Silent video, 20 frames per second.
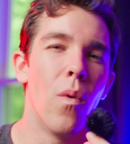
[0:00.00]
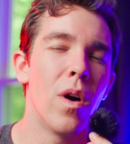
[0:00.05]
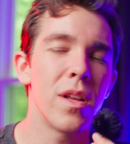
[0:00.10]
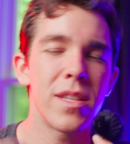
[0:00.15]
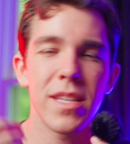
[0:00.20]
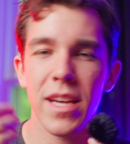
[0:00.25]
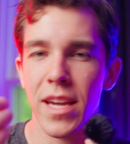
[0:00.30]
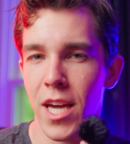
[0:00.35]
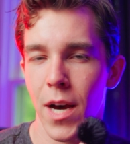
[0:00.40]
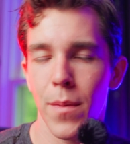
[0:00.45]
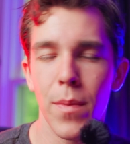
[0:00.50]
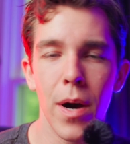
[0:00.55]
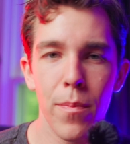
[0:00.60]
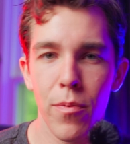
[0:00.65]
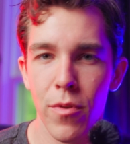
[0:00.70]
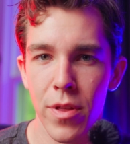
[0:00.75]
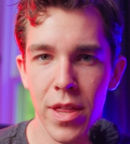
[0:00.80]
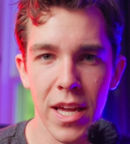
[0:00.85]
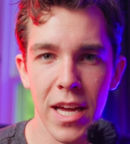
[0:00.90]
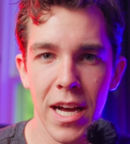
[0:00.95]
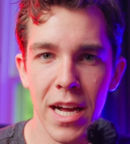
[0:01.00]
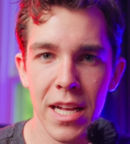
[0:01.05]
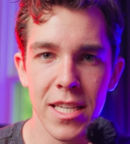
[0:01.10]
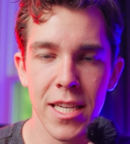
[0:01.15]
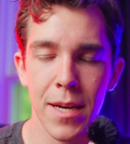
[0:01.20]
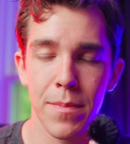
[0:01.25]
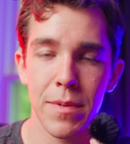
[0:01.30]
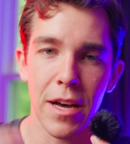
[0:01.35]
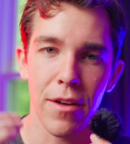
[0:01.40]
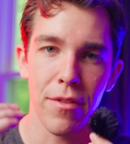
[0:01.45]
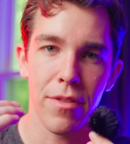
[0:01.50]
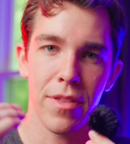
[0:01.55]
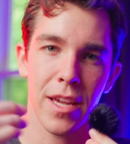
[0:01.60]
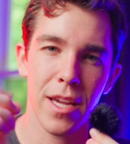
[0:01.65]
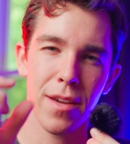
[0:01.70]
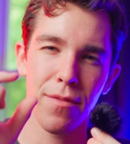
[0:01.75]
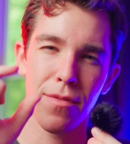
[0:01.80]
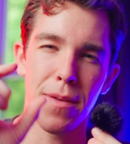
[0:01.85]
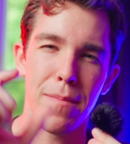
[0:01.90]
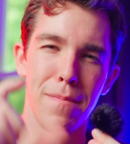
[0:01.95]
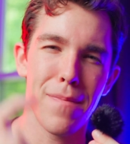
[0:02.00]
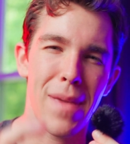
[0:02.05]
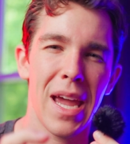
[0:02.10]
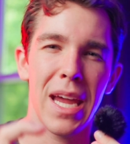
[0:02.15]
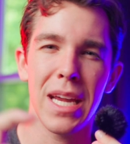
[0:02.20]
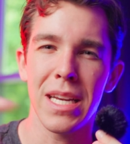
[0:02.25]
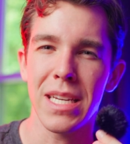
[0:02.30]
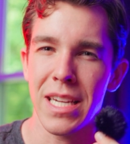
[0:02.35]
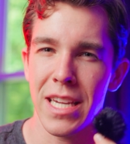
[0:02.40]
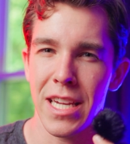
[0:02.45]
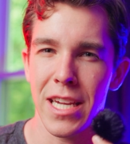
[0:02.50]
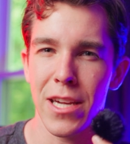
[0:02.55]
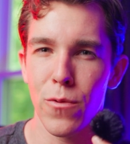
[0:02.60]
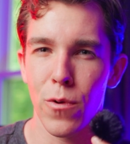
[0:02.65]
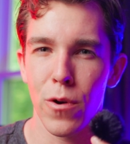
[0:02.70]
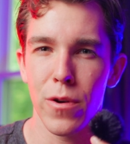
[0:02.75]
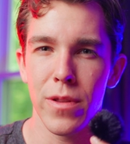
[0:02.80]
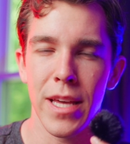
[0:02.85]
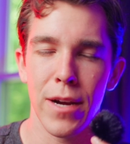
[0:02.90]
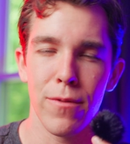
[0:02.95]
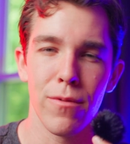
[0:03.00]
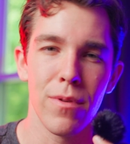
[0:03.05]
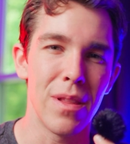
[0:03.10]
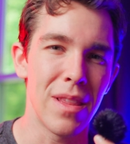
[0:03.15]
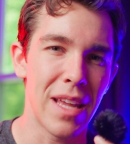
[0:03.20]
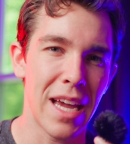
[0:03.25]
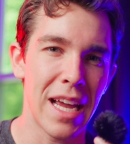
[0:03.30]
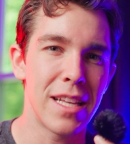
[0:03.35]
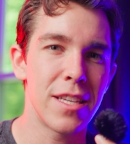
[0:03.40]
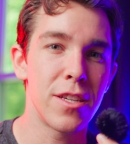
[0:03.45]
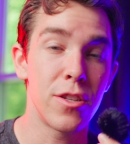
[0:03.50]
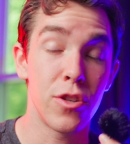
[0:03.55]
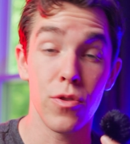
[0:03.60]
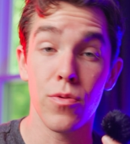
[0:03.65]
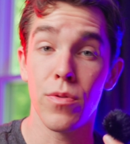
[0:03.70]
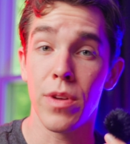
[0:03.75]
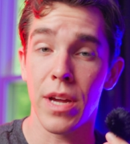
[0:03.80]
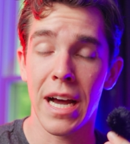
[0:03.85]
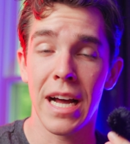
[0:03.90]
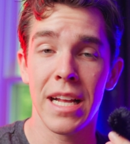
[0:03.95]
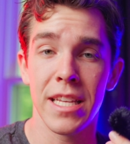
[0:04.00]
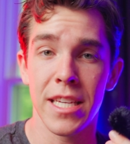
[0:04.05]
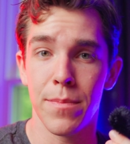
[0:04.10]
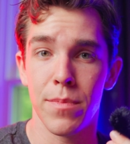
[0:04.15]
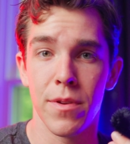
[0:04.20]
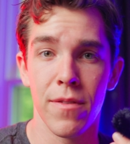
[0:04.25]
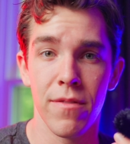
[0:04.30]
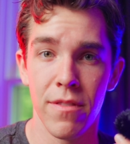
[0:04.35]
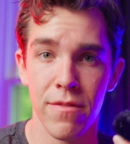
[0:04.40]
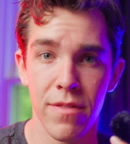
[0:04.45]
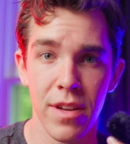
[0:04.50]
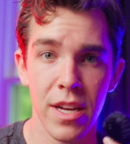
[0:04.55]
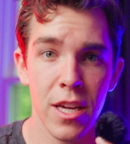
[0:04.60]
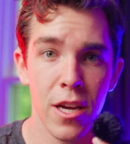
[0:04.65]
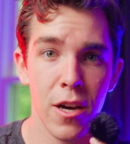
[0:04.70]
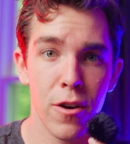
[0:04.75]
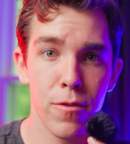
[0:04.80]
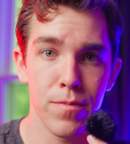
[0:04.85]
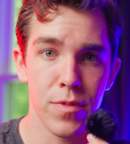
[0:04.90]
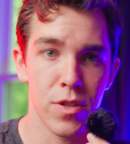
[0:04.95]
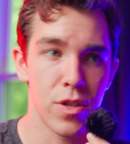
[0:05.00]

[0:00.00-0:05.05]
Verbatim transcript: Once I come up with a concept, I'll think of the main keyword that relates to the concept of the video.